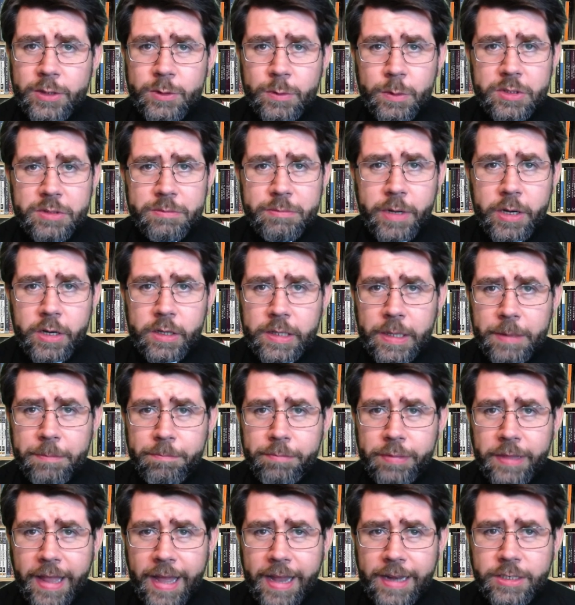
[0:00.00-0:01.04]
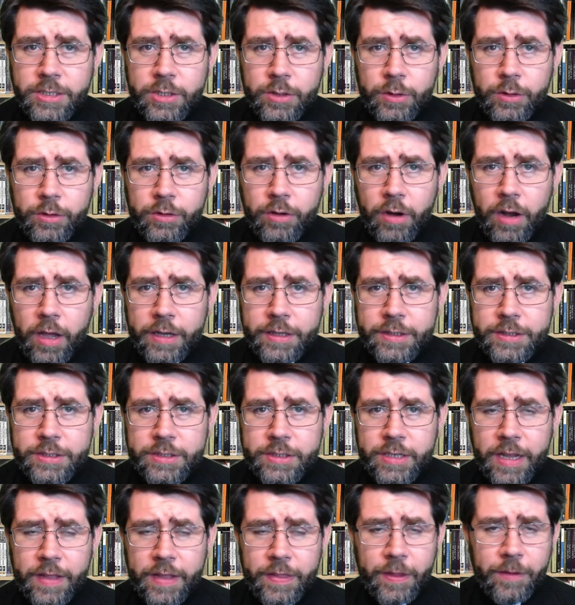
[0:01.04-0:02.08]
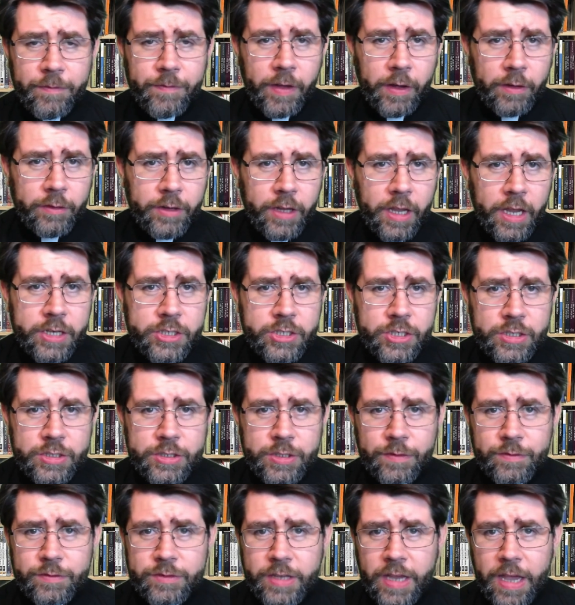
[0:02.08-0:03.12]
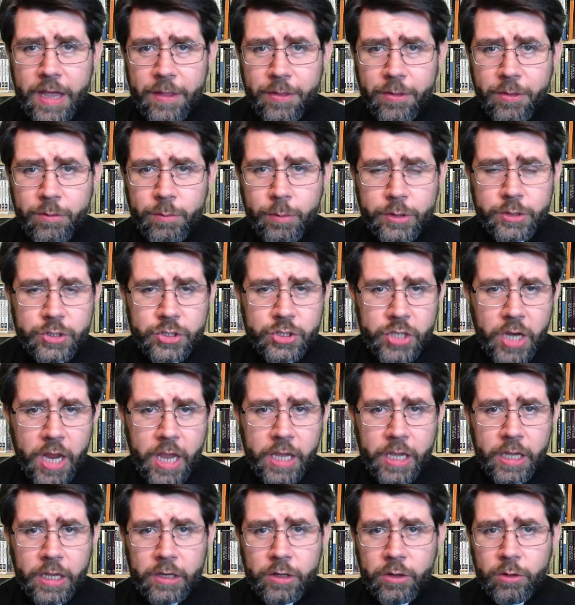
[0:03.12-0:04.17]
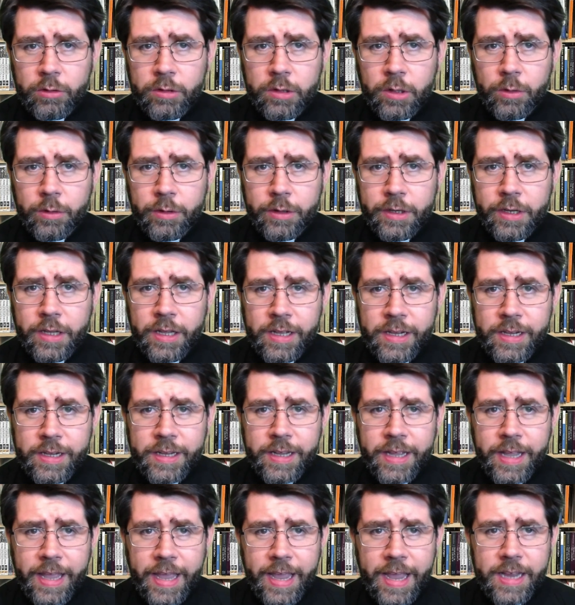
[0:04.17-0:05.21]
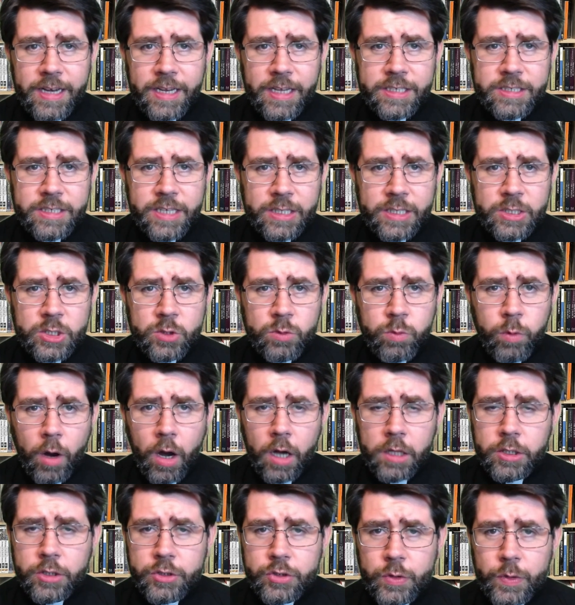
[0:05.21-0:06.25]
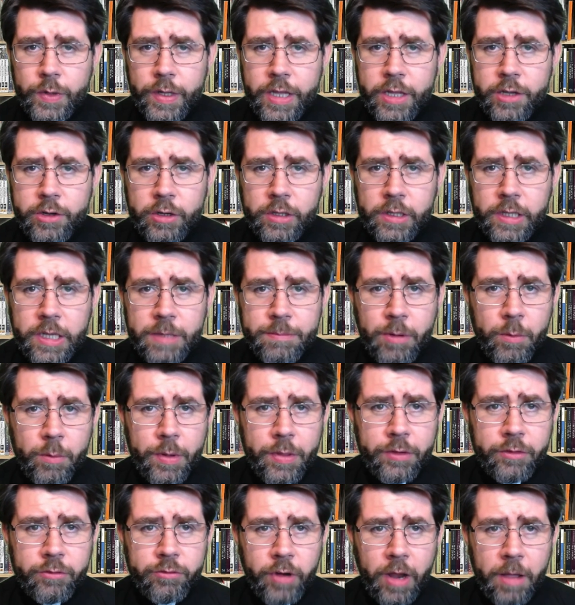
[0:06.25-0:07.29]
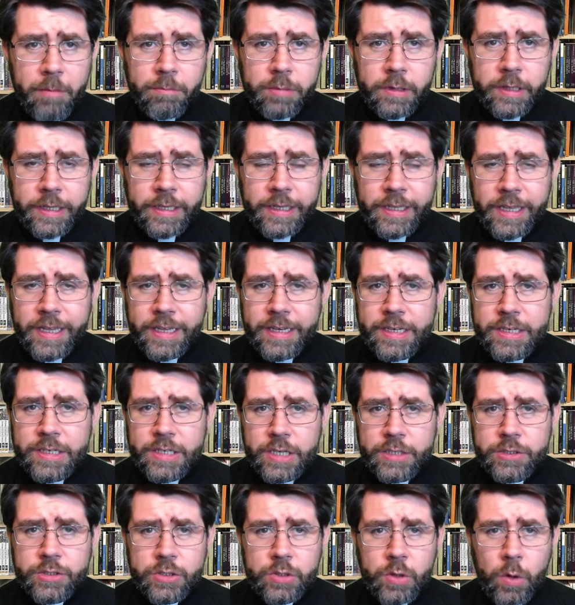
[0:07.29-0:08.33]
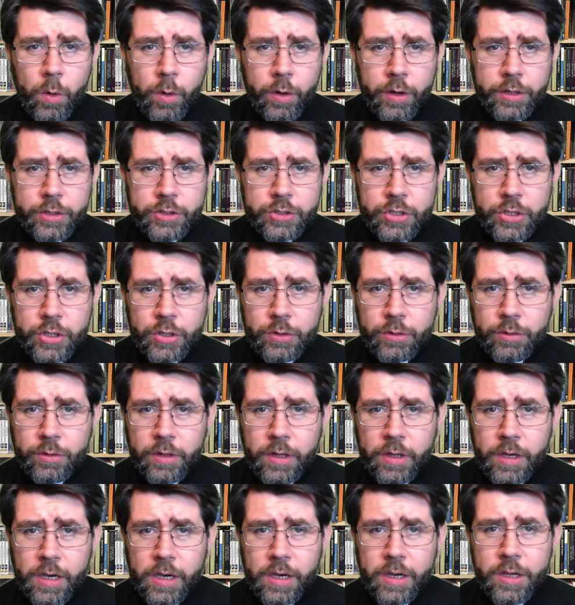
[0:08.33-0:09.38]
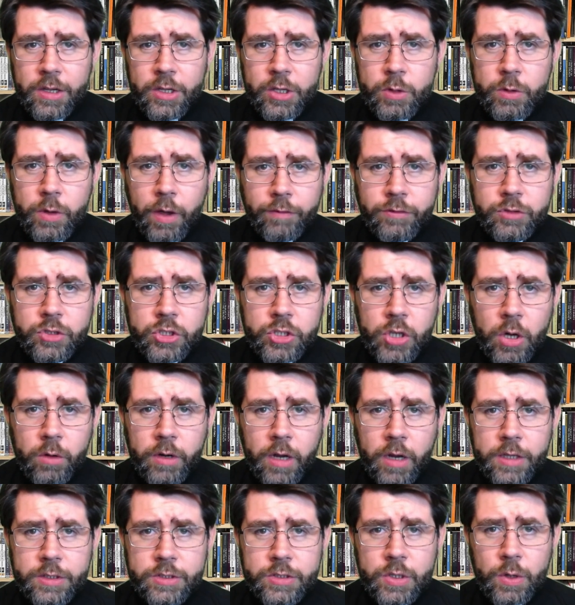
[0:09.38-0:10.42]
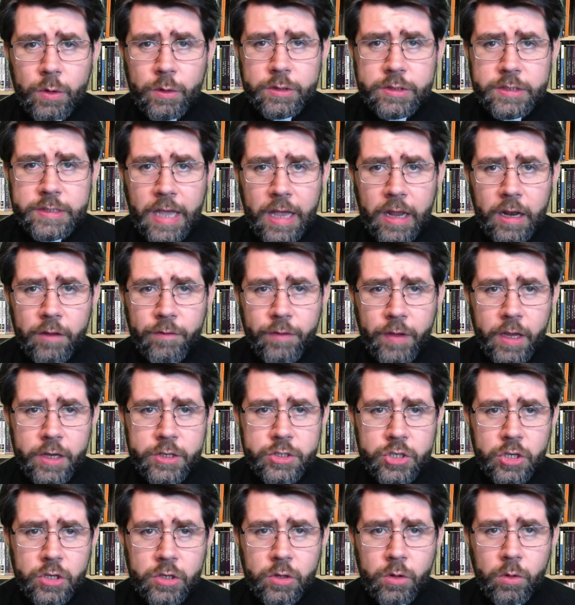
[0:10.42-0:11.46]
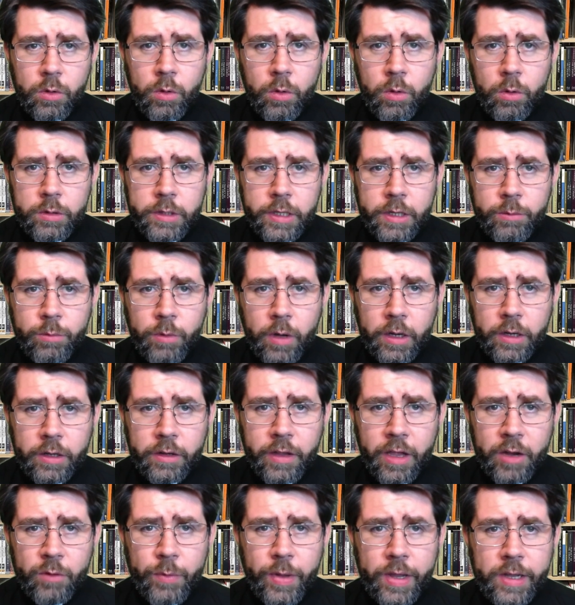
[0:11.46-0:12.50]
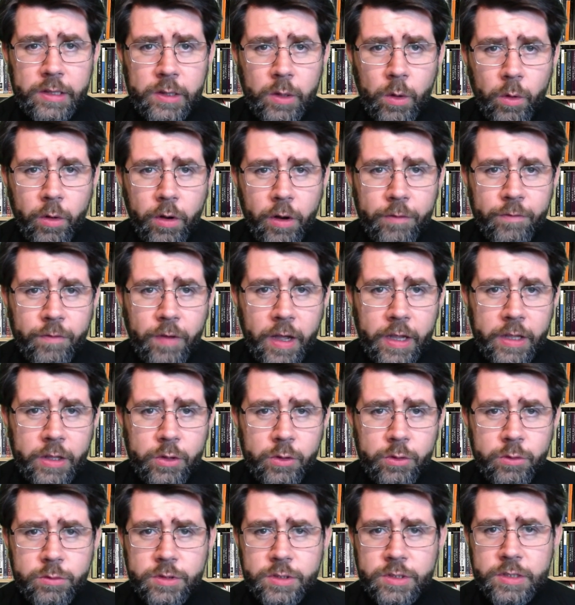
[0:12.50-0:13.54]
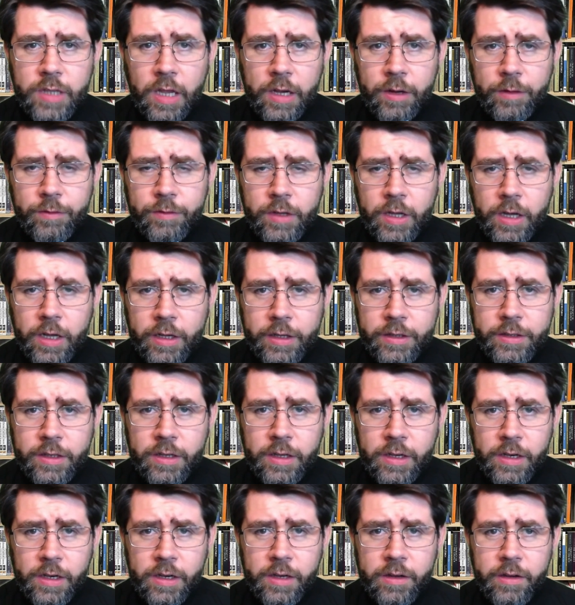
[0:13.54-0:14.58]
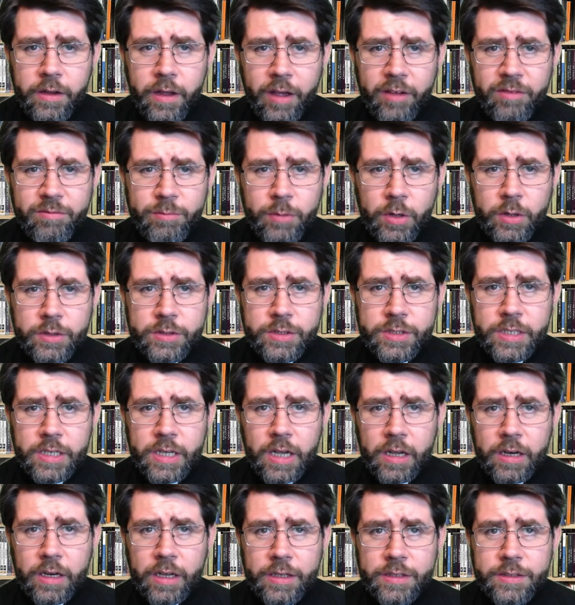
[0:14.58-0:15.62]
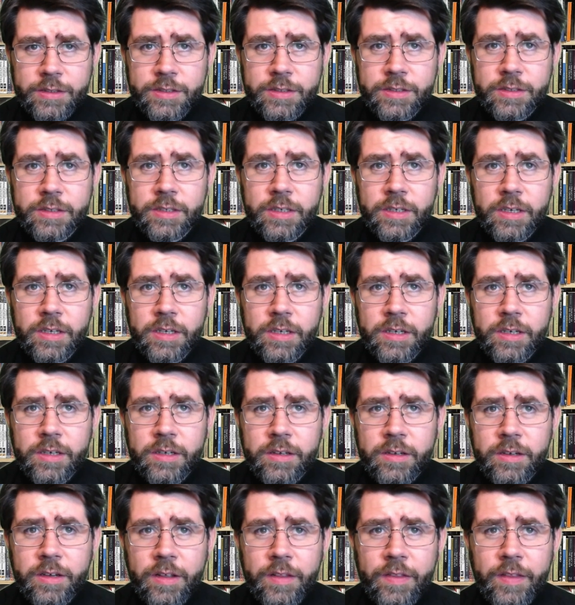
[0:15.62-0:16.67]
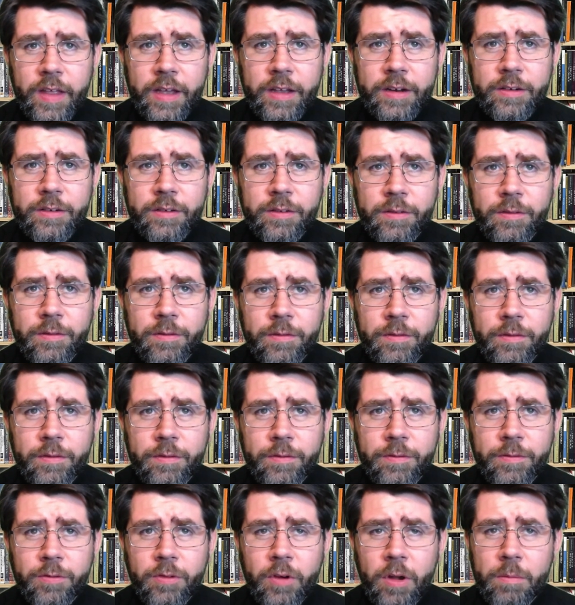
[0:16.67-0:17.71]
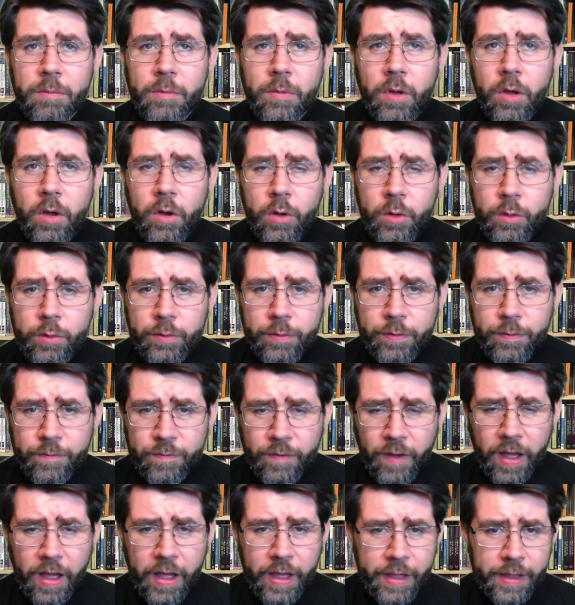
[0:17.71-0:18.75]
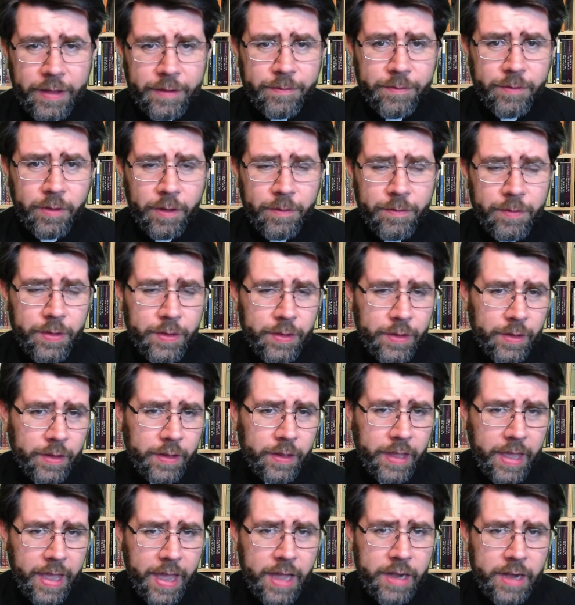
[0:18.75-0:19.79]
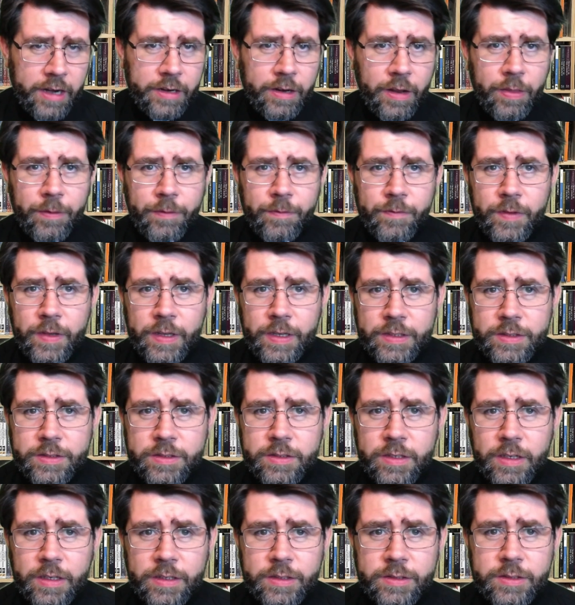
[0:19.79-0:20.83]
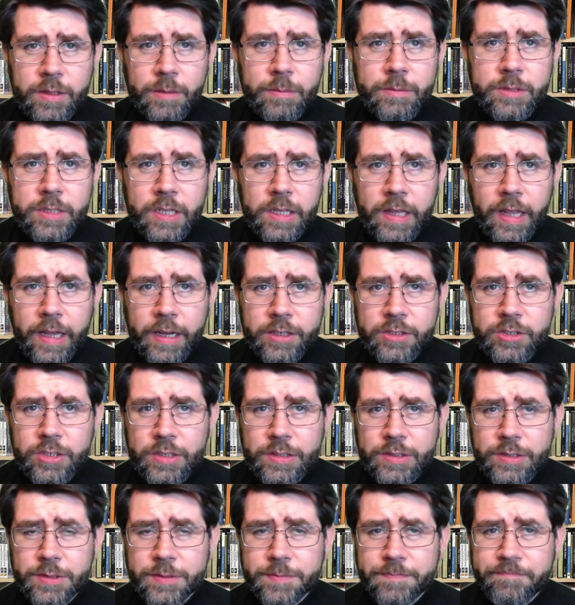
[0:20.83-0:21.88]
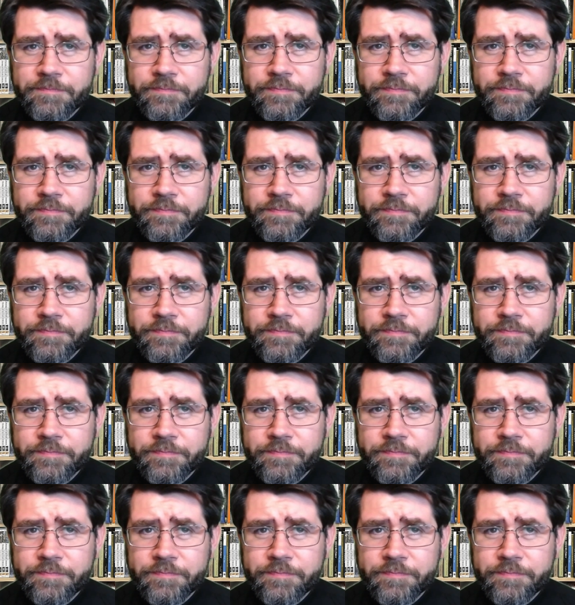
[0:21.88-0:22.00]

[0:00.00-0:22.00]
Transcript: was merely planted, O Christ, and the foundations of death were shaken, O Lord. Hades had swallowed you eagerly, but with trembling it disgorged you. You have shown us your salvation, O Holy One, and we glorify you, Son of God. Have mercy on us. And then from Ode 5 of the Canon of the Feast, some selections.